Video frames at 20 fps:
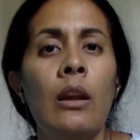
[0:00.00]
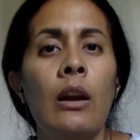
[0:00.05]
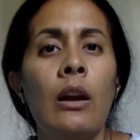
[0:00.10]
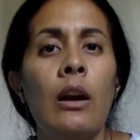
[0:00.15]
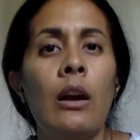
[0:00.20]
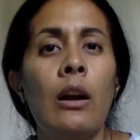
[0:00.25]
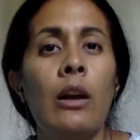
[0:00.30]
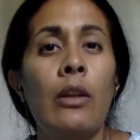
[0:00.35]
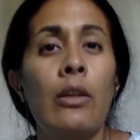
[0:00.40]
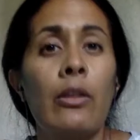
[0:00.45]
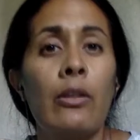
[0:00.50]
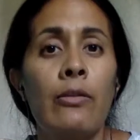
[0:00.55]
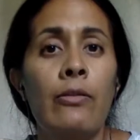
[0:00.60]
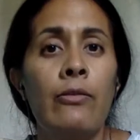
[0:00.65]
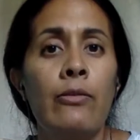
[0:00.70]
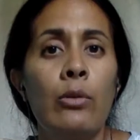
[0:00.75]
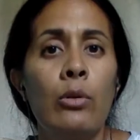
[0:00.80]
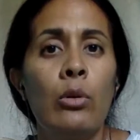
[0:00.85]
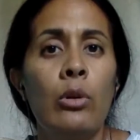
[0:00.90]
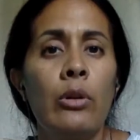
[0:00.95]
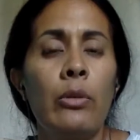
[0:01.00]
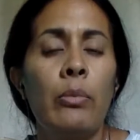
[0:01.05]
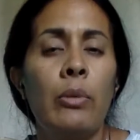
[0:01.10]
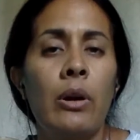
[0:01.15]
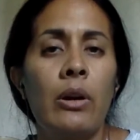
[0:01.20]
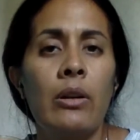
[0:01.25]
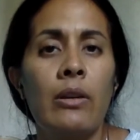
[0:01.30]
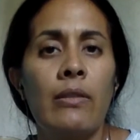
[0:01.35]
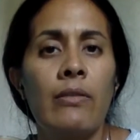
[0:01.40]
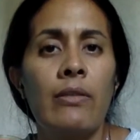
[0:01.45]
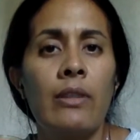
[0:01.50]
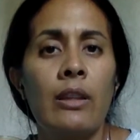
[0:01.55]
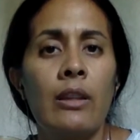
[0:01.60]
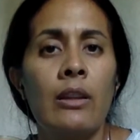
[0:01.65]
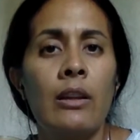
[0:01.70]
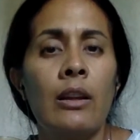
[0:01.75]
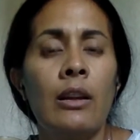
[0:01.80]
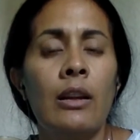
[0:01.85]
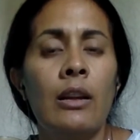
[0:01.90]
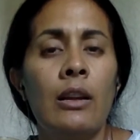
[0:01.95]
The fourth part of
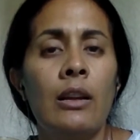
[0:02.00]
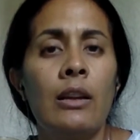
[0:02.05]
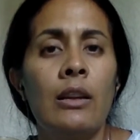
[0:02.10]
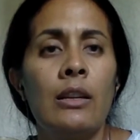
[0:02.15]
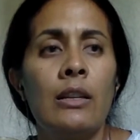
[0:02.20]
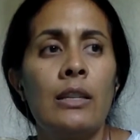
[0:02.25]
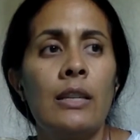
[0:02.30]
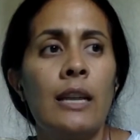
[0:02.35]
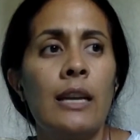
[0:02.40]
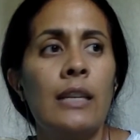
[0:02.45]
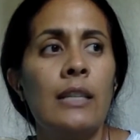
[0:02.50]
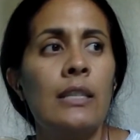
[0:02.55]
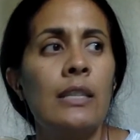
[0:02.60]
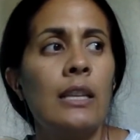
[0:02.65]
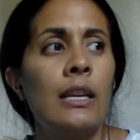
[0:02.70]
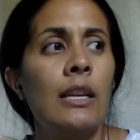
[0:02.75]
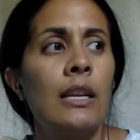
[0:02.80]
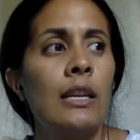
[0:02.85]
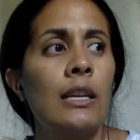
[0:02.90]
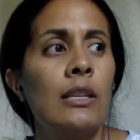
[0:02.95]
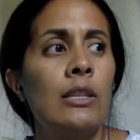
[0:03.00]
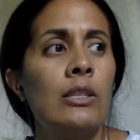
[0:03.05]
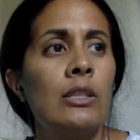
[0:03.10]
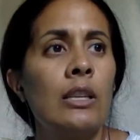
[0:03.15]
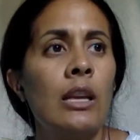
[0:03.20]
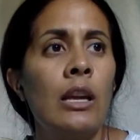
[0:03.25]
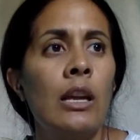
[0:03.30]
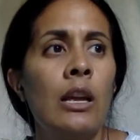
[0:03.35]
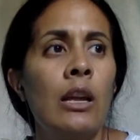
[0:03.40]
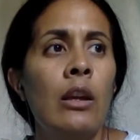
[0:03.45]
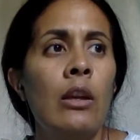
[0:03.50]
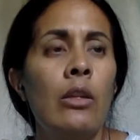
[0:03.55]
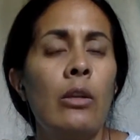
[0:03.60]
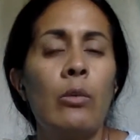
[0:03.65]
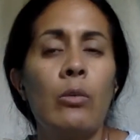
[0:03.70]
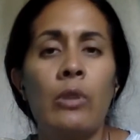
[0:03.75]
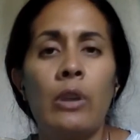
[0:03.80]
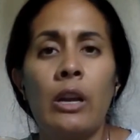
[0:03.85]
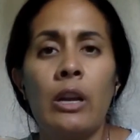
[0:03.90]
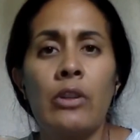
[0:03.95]
the test is the
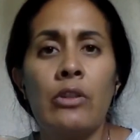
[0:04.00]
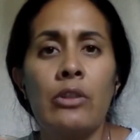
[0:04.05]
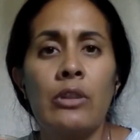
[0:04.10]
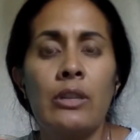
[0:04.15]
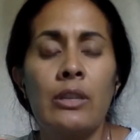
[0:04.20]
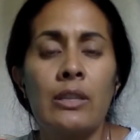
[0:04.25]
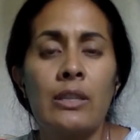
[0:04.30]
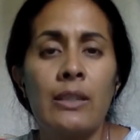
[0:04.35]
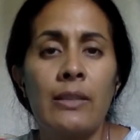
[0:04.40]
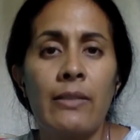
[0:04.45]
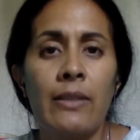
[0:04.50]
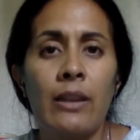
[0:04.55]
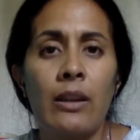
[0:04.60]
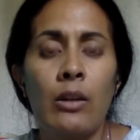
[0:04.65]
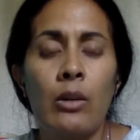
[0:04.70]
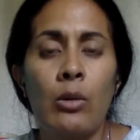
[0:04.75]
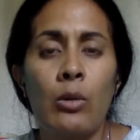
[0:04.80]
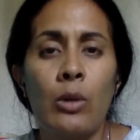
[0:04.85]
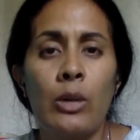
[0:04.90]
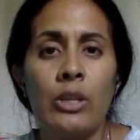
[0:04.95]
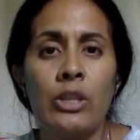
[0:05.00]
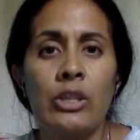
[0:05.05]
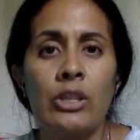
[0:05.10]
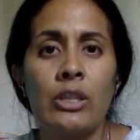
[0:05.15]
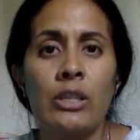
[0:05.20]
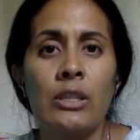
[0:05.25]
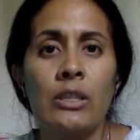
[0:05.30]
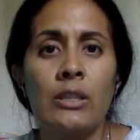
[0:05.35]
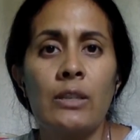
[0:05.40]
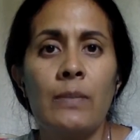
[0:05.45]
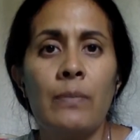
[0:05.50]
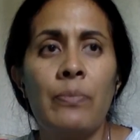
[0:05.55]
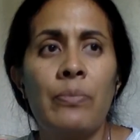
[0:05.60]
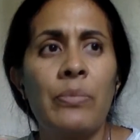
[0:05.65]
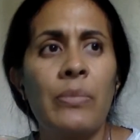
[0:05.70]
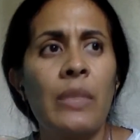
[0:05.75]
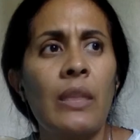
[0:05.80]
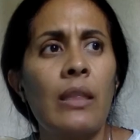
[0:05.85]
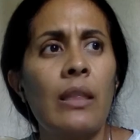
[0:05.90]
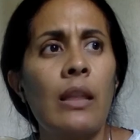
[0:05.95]
100 civic questions.
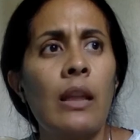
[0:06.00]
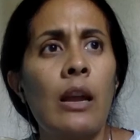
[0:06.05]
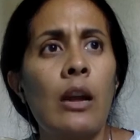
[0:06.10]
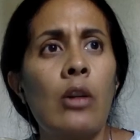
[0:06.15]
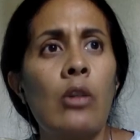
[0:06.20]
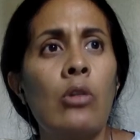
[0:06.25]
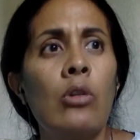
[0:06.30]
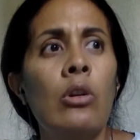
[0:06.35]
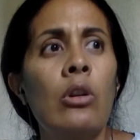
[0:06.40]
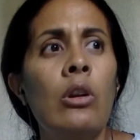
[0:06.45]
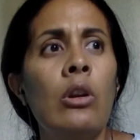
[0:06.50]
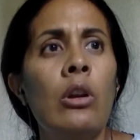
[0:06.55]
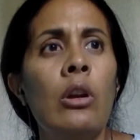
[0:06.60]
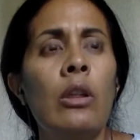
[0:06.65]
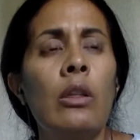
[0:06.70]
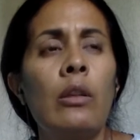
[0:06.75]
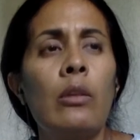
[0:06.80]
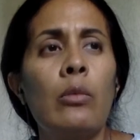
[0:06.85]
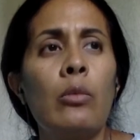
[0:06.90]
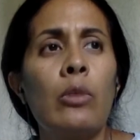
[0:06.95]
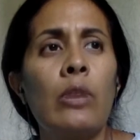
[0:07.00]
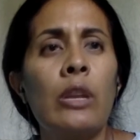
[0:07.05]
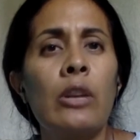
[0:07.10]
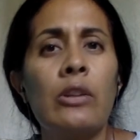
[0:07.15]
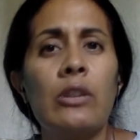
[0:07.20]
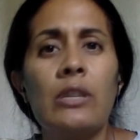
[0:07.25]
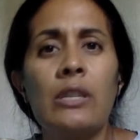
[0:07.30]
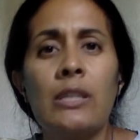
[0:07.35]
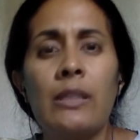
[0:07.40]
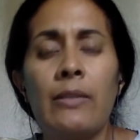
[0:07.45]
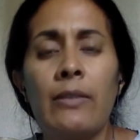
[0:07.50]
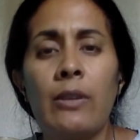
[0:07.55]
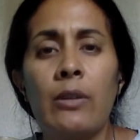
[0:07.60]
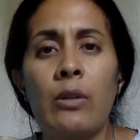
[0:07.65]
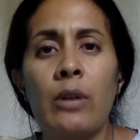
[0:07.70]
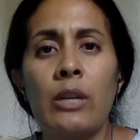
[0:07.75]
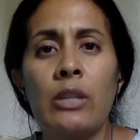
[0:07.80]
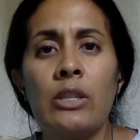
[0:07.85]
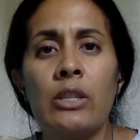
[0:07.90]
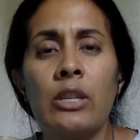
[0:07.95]
Now, the 100 civic
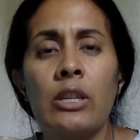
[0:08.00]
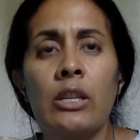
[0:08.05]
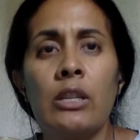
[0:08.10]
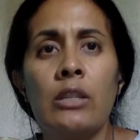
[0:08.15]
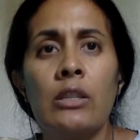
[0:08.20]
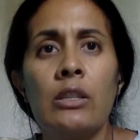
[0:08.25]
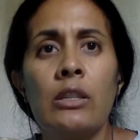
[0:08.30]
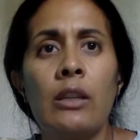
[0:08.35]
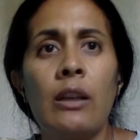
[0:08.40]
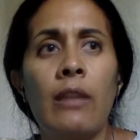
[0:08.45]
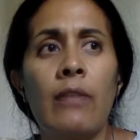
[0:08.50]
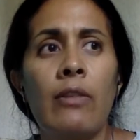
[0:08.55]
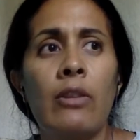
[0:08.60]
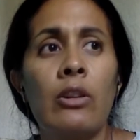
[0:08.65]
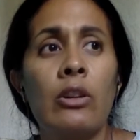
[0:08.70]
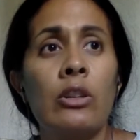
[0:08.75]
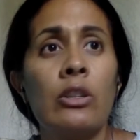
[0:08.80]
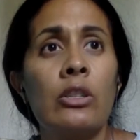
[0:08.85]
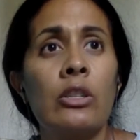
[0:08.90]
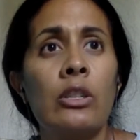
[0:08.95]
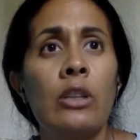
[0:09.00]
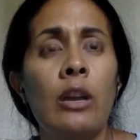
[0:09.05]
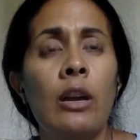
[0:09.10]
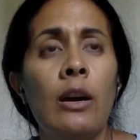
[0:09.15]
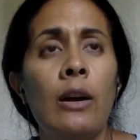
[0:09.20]
questions covers